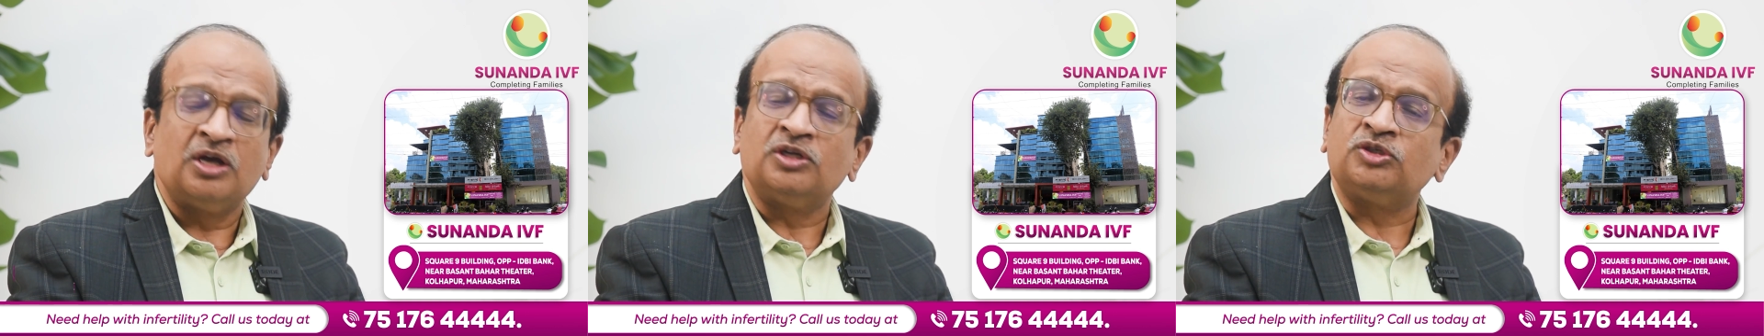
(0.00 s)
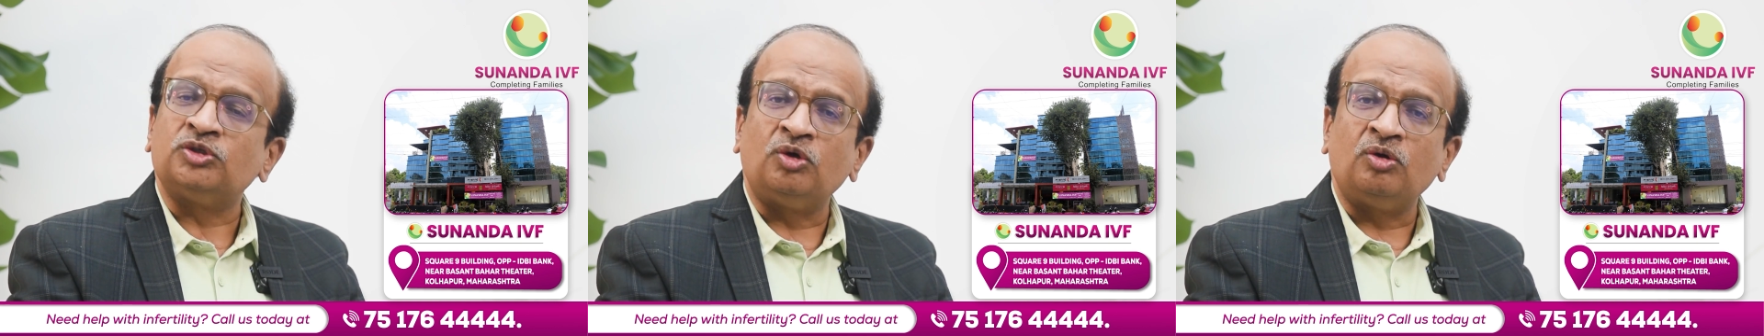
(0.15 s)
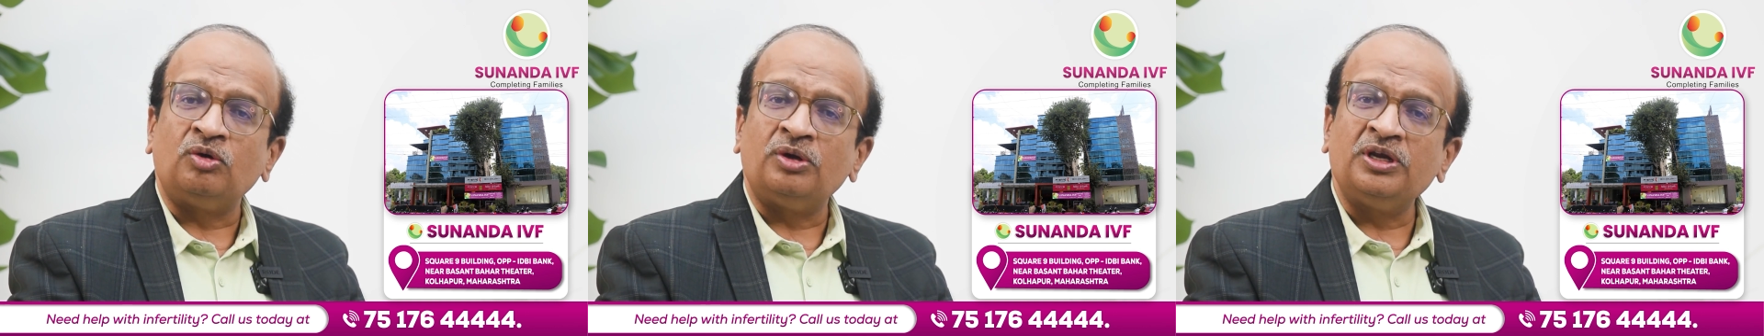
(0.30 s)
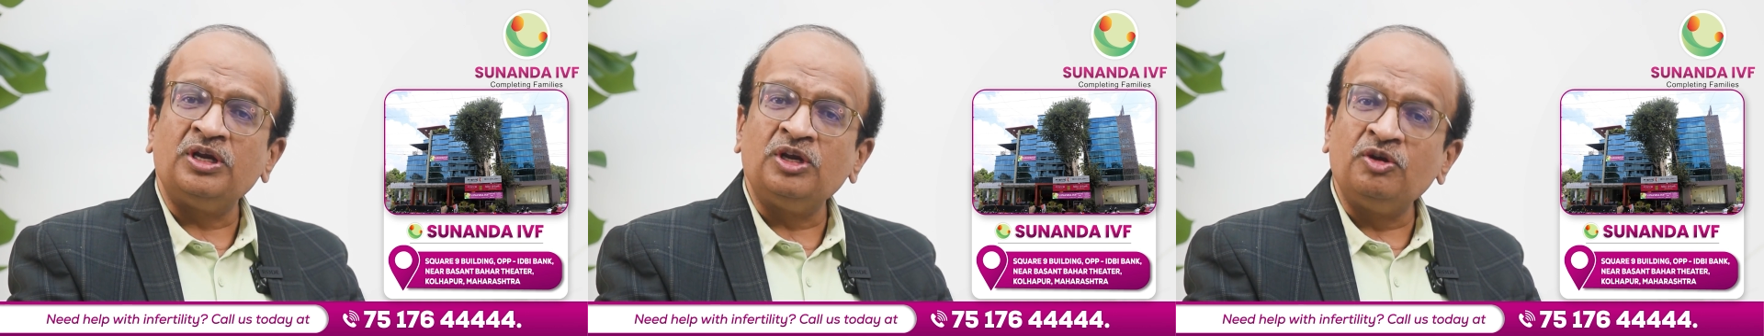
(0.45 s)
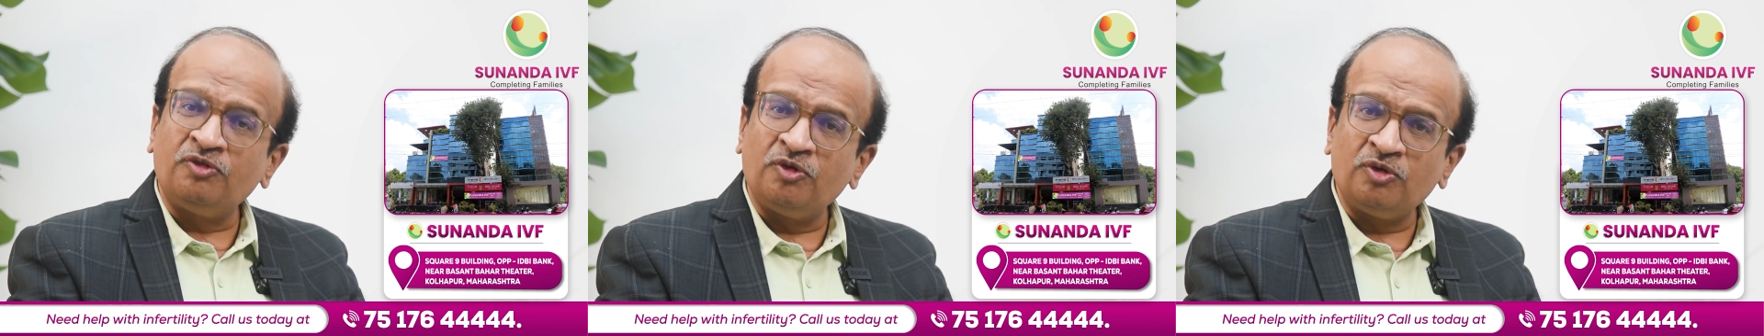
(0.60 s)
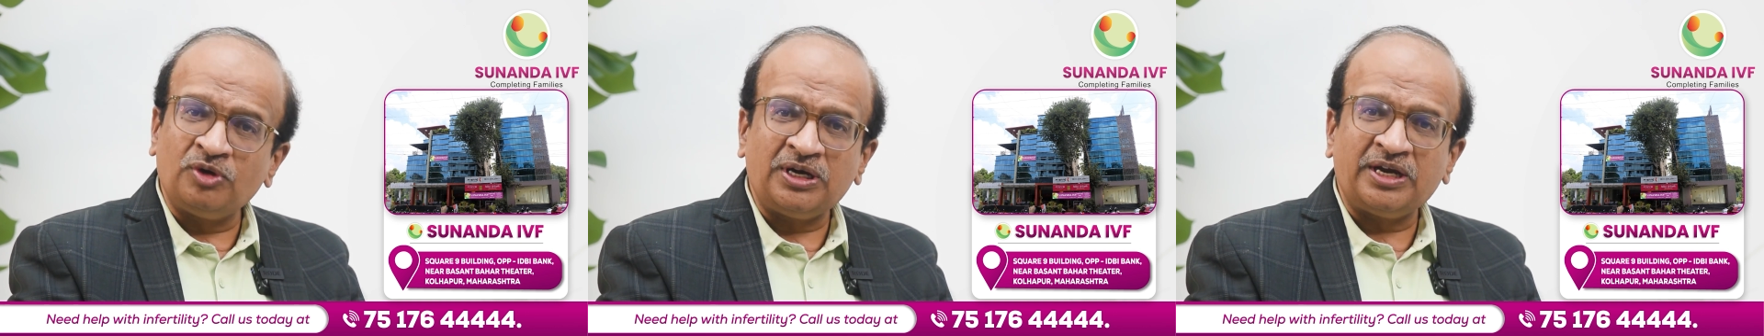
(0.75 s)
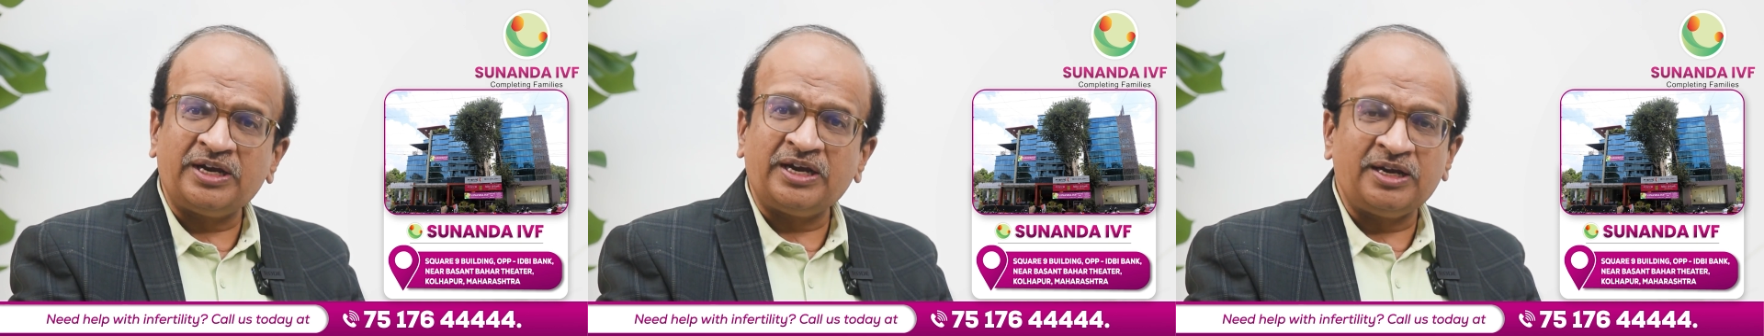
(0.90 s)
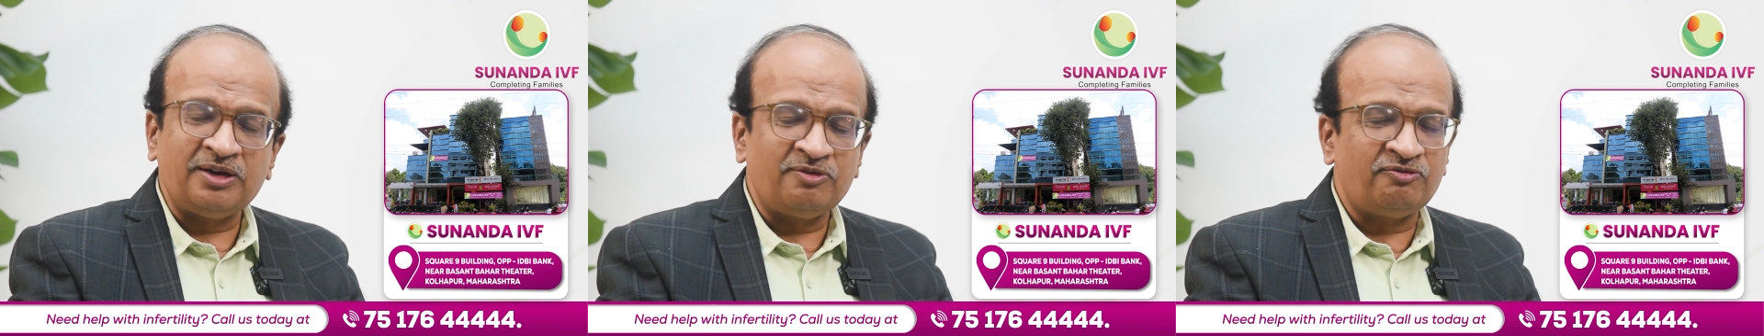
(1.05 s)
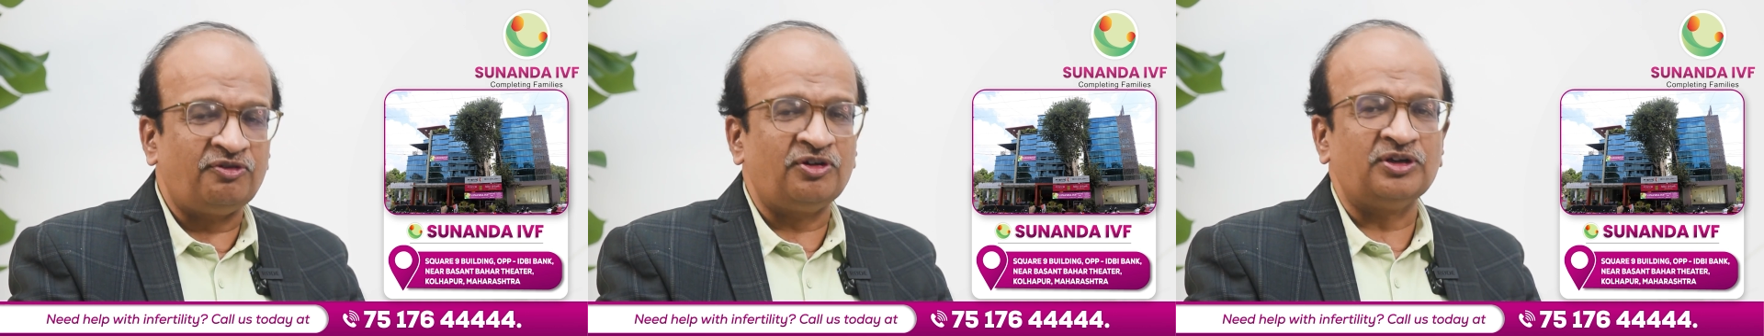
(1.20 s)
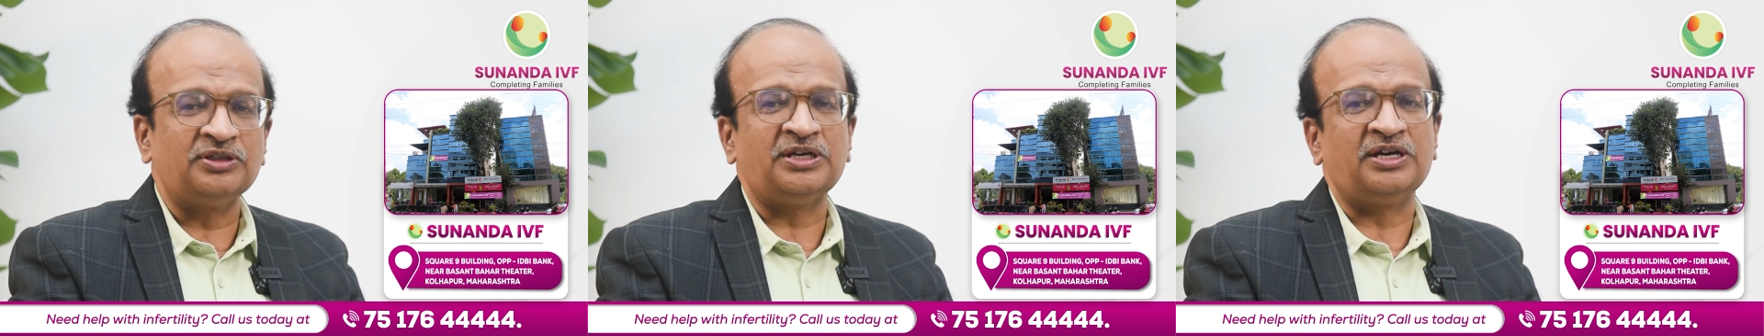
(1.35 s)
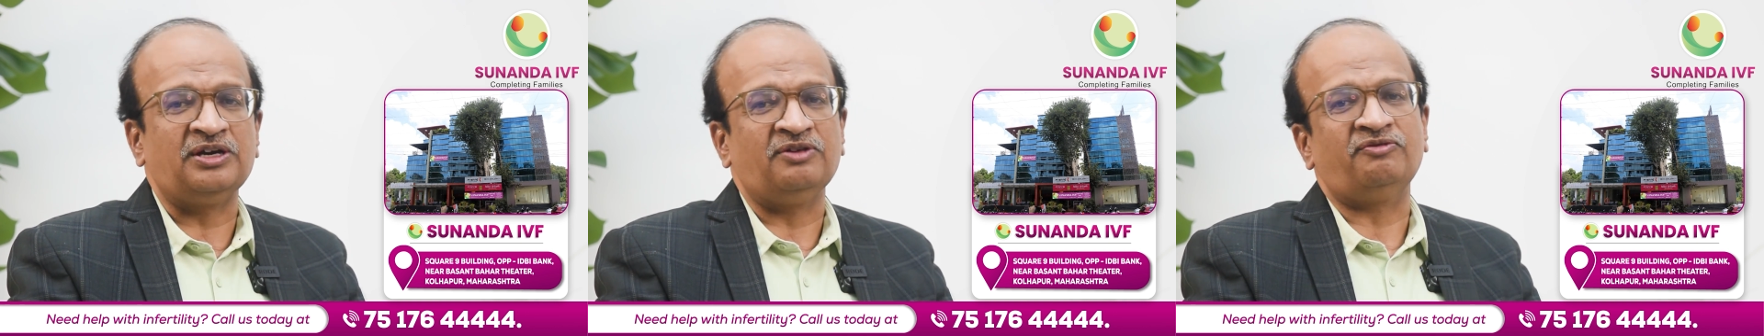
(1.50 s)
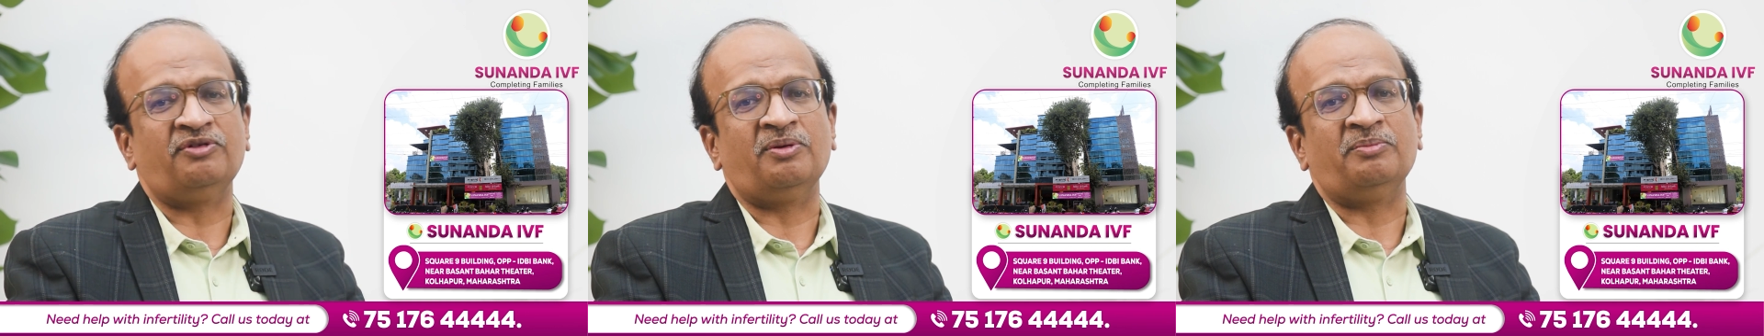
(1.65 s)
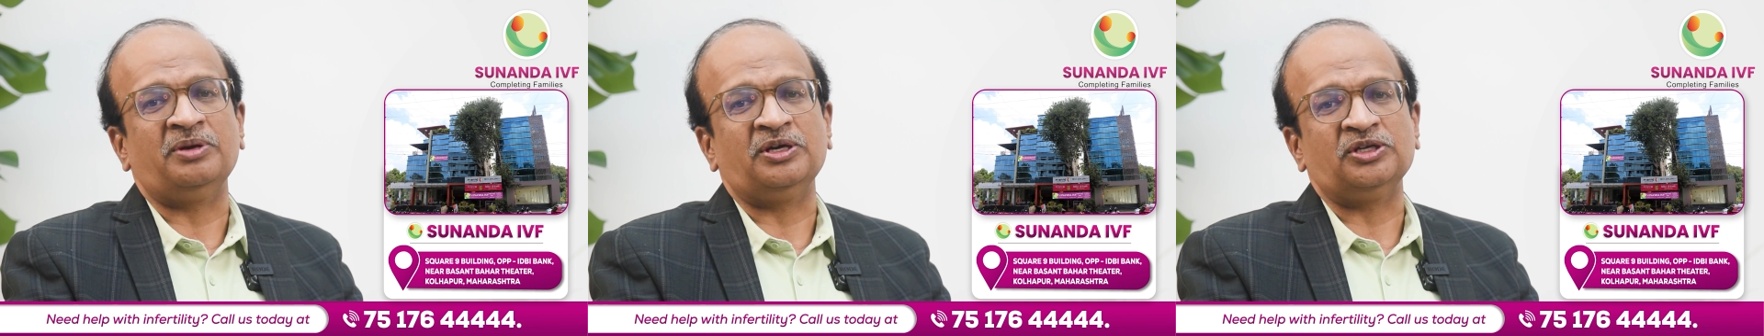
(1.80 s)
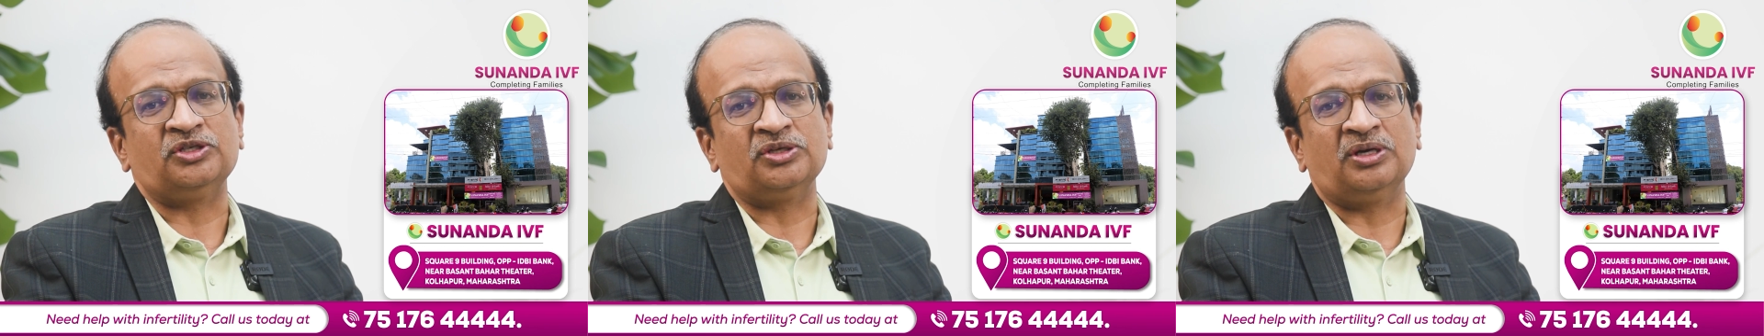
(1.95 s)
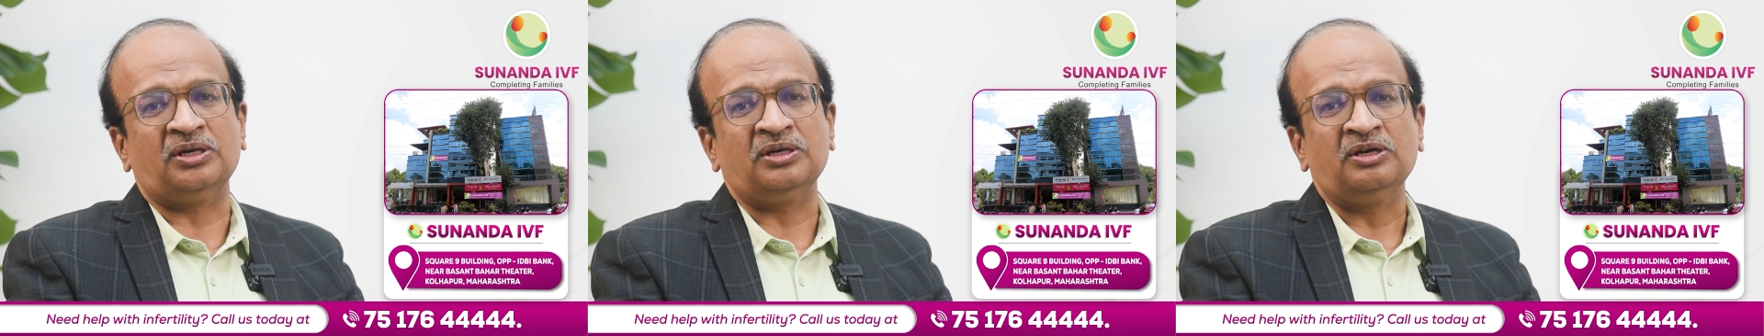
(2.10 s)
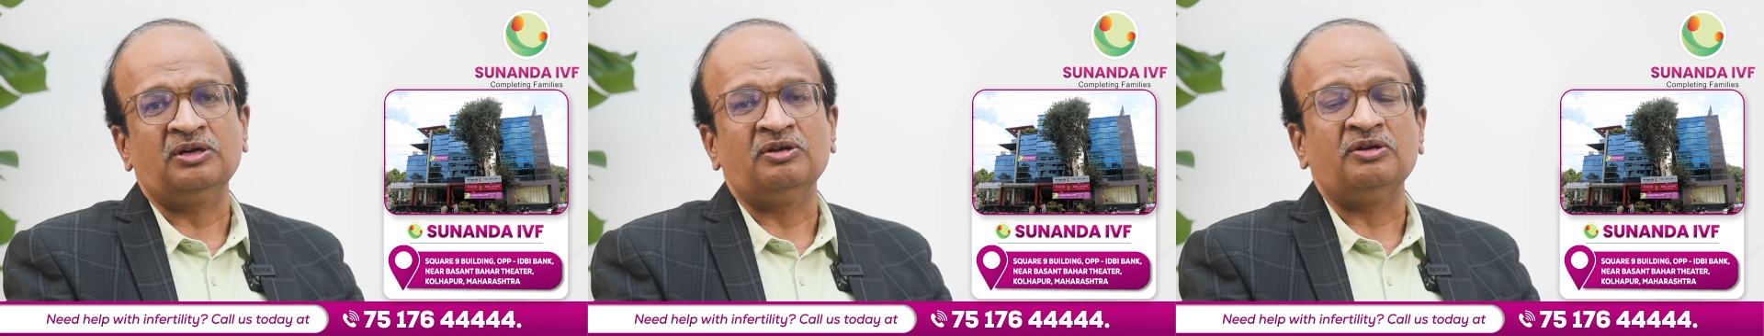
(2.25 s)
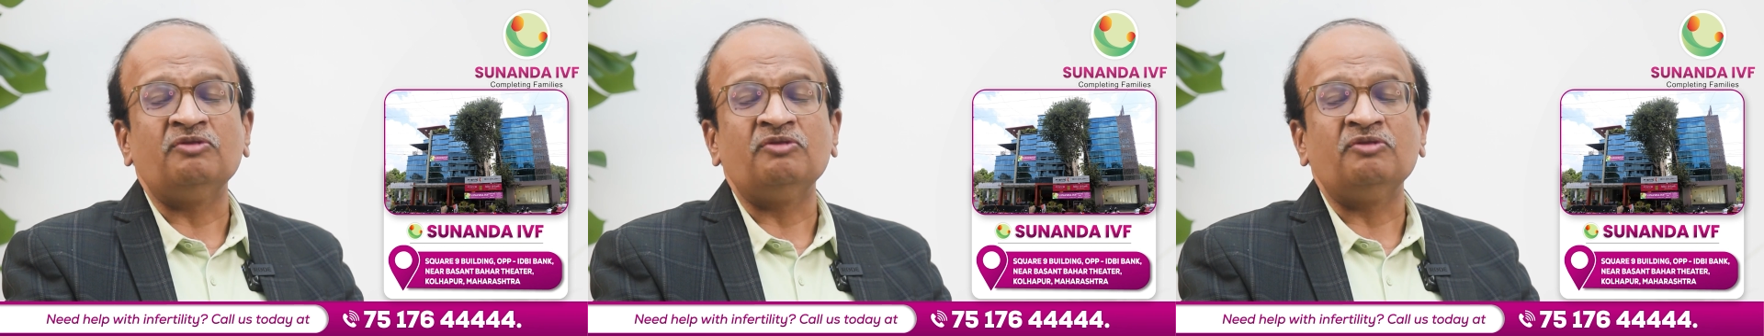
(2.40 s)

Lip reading: So if you need any further information,